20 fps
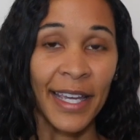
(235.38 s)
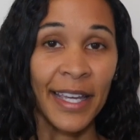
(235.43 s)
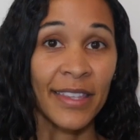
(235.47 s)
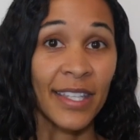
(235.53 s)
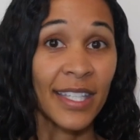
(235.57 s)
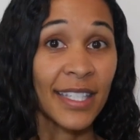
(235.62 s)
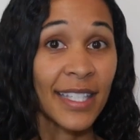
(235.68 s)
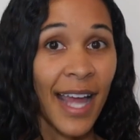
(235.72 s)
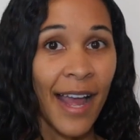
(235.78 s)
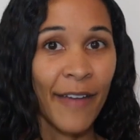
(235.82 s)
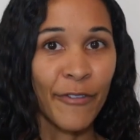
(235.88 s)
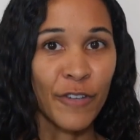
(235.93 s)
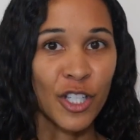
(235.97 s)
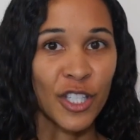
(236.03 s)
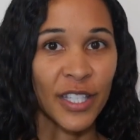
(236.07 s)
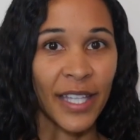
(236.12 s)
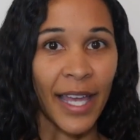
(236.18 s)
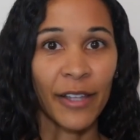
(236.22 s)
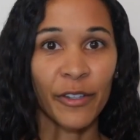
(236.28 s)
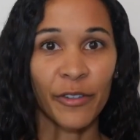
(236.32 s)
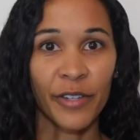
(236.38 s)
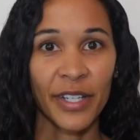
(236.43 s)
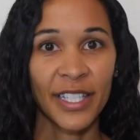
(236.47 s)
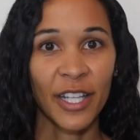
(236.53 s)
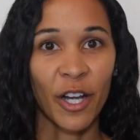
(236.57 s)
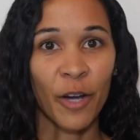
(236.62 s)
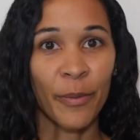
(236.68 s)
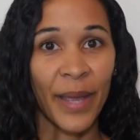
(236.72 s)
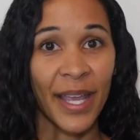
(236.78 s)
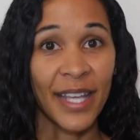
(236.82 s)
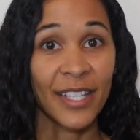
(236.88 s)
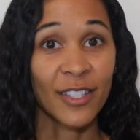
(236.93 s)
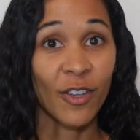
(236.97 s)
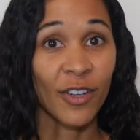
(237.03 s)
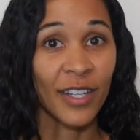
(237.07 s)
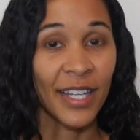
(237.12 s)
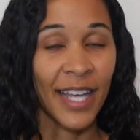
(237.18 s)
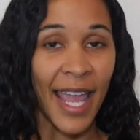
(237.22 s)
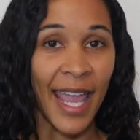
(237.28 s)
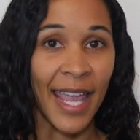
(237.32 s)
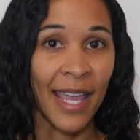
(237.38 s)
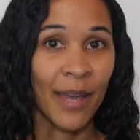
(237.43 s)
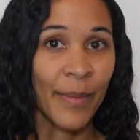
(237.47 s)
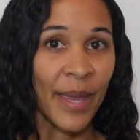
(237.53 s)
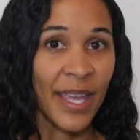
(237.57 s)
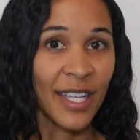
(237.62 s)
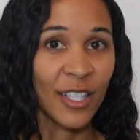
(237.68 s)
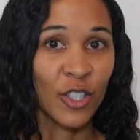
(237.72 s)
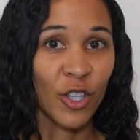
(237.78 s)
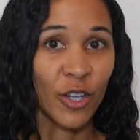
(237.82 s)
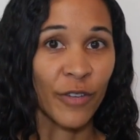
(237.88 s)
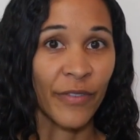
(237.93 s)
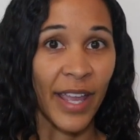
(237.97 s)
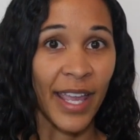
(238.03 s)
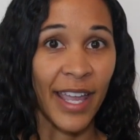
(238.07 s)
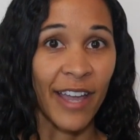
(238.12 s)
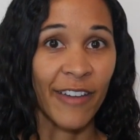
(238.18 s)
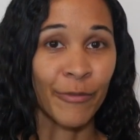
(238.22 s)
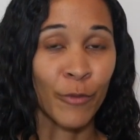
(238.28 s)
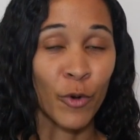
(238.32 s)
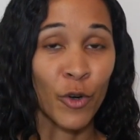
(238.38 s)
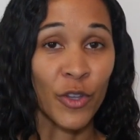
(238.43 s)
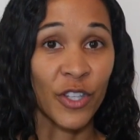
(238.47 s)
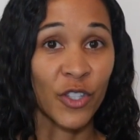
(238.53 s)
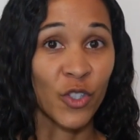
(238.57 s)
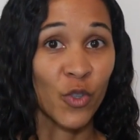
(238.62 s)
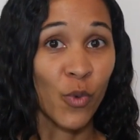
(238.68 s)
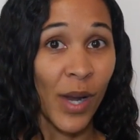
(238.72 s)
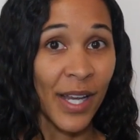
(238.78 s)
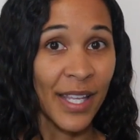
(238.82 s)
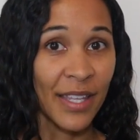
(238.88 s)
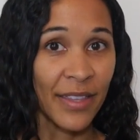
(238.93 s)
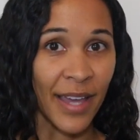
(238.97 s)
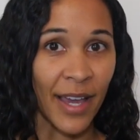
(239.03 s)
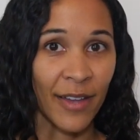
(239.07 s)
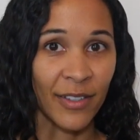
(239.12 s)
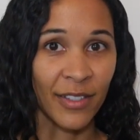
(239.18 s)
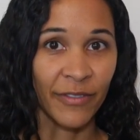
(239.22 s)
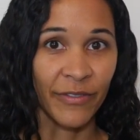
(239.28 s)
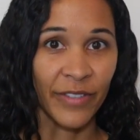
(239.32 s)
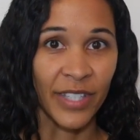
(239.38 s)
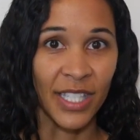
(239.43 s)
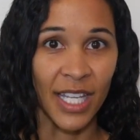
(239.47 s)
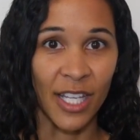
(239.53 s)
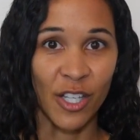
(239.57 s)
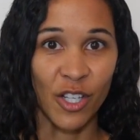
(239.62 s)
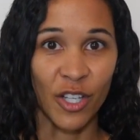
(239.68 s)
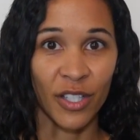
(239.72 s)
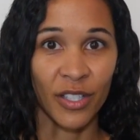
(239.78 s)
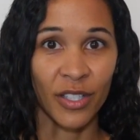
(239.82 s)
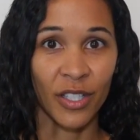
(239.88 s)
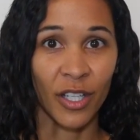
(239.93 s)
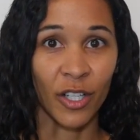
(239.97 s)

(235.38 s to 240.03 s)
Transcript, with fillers: These average salaries are based on an AMA survey of more than 20,000 physicians